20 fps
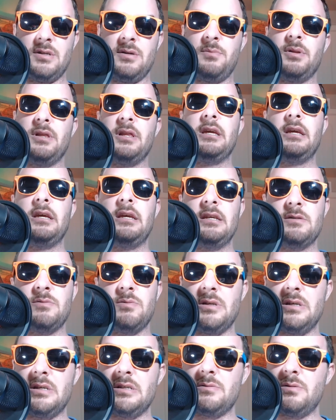please,
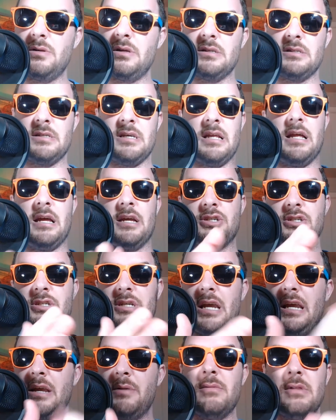and I
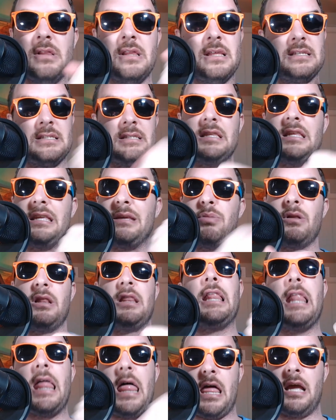shamelessly
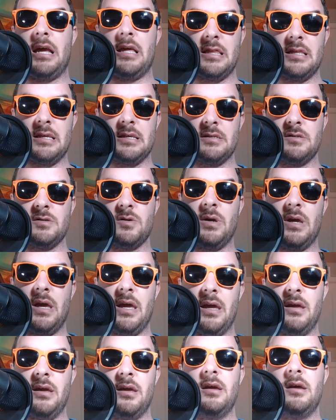plug this,
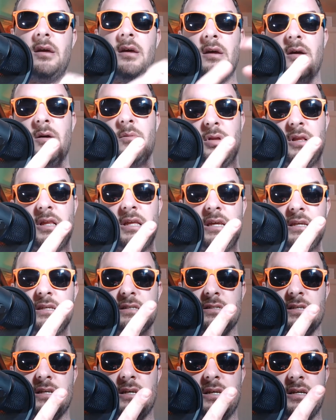okay?
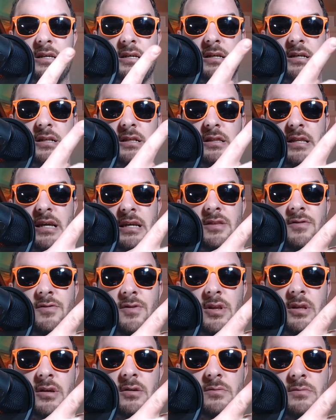Please, like the
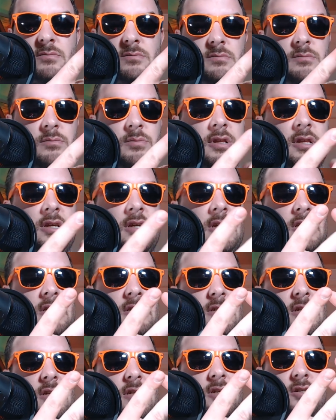video.
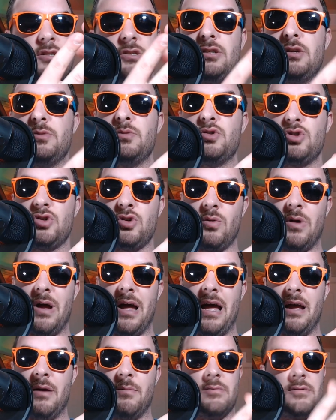Please,
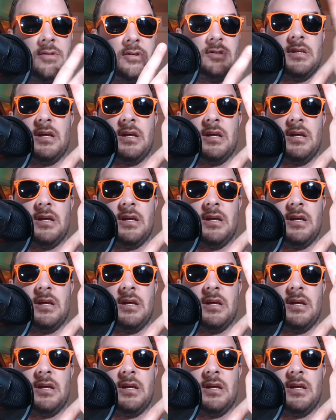subscribe. There's that